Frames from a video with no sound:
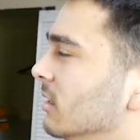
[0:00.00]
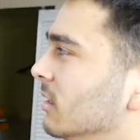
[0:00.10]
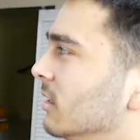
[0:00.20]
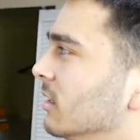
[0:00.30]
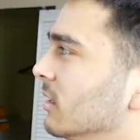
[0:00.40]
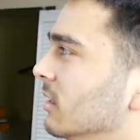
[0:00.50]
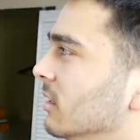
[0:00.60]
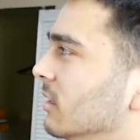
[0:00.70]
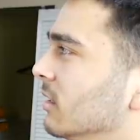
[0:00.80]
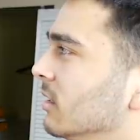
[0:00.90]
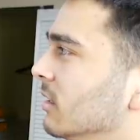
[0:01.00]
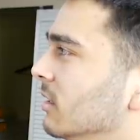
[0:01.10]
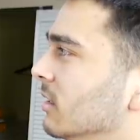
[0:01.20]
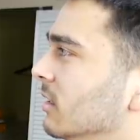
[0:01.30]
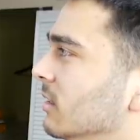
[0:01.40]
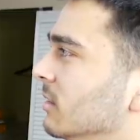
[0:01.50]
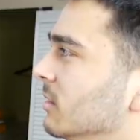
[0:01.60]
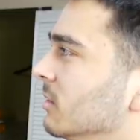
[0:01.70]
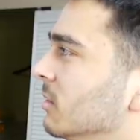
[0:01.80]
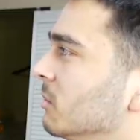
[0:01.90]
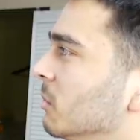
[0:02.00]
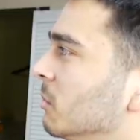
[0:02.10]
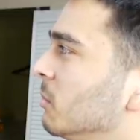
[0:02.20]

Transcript: The person shown says nothing.